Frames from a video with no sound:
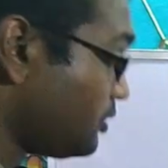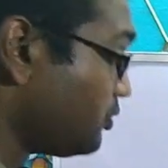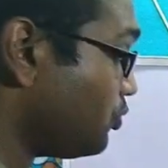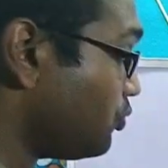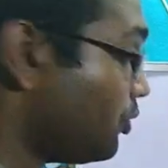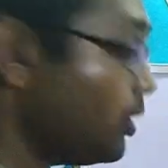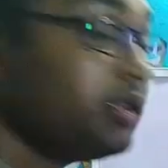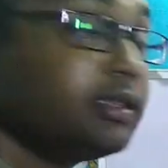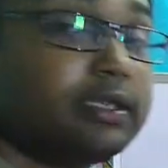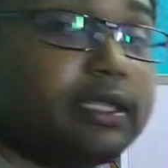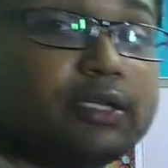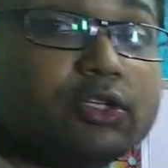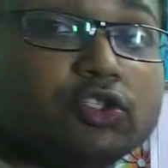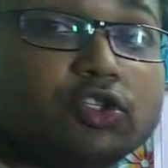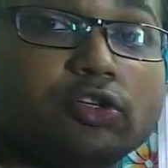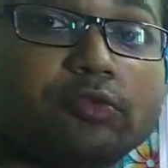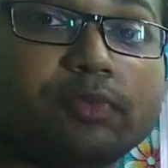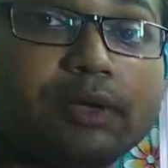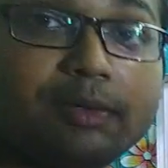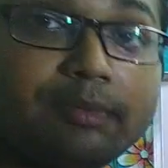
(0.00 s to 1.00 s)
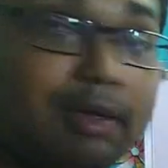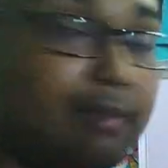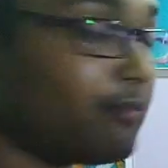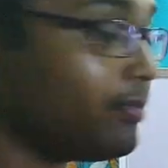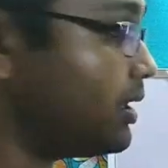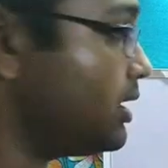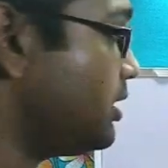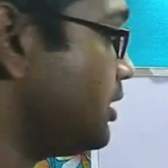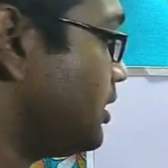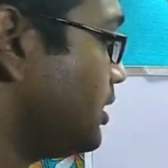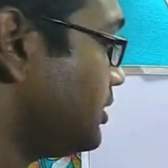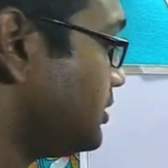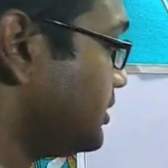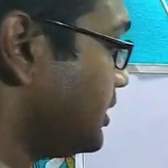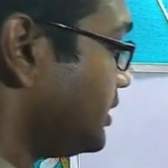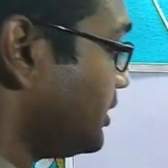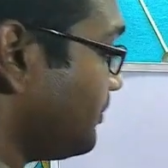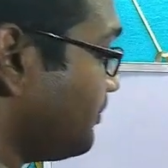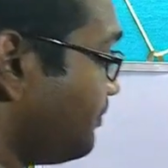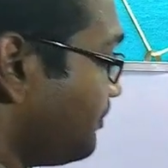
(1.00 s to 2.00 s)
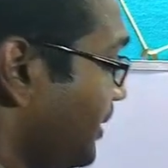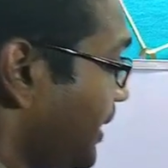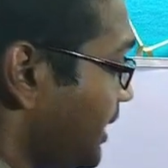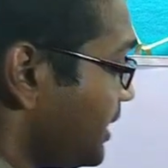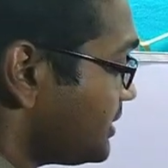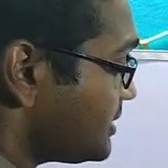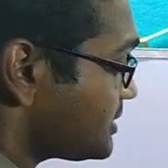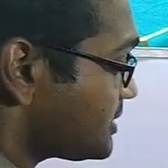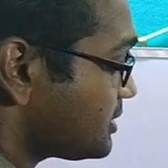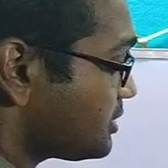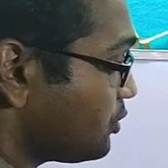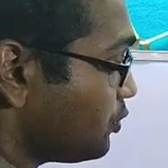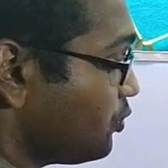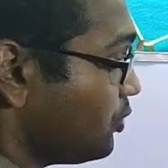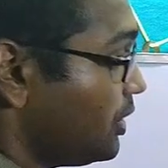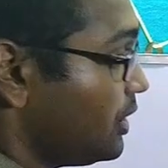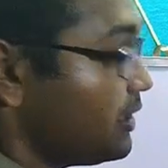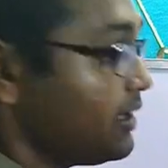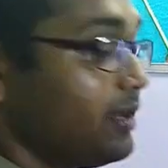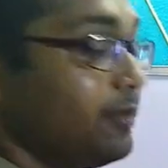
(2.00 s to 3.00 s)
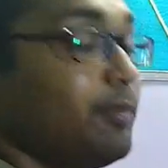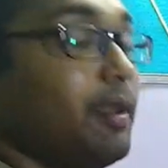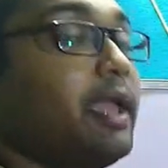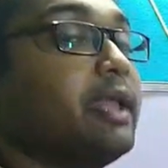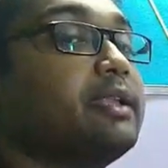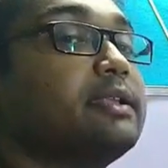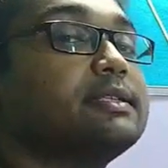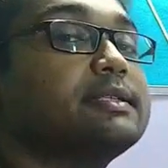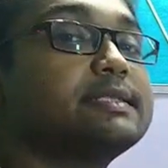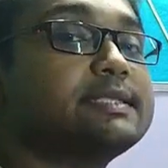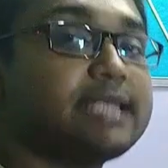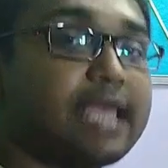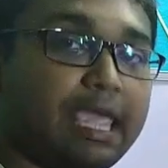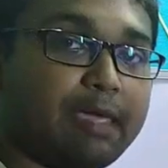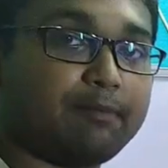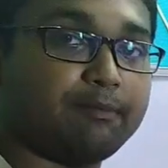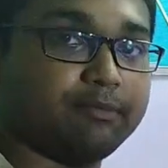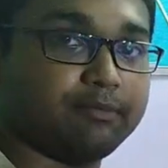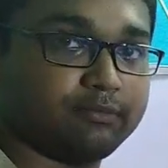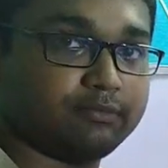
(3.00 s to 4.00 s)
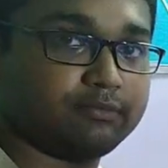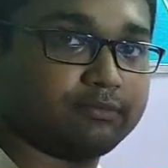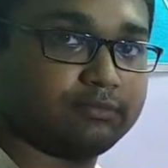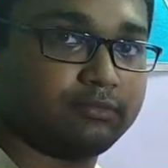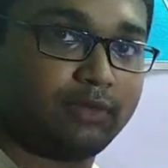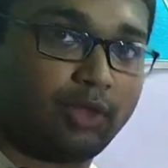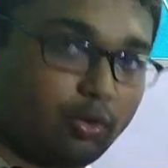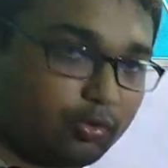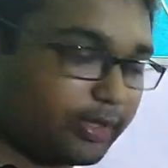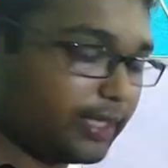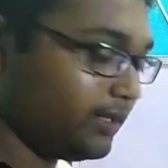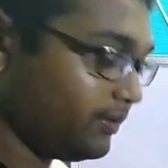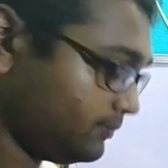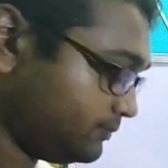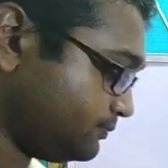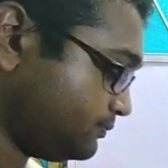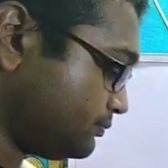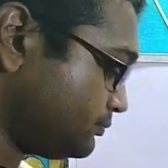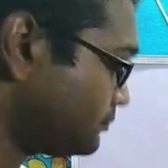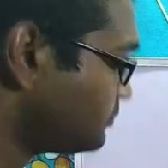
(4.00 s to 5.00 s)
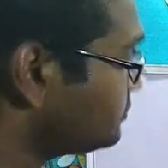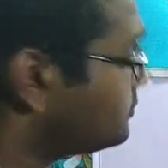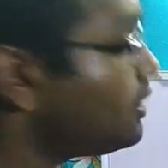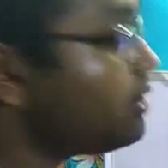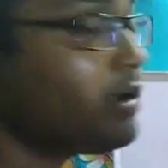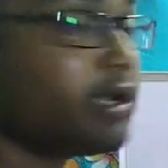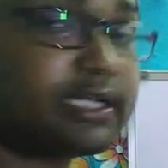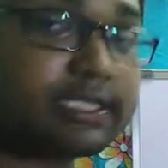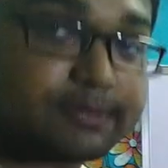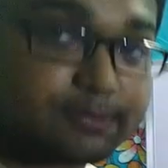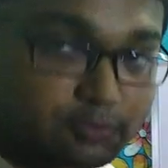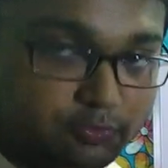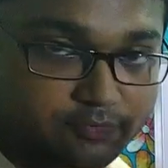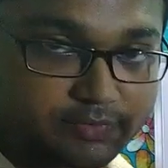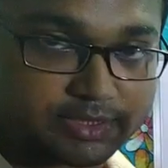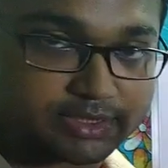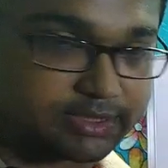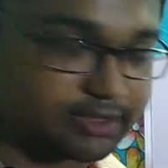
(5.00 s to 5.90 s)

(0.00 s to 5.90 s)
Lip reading: one thing should be remembered, that the base will remain same. Okay? Now let's prove it.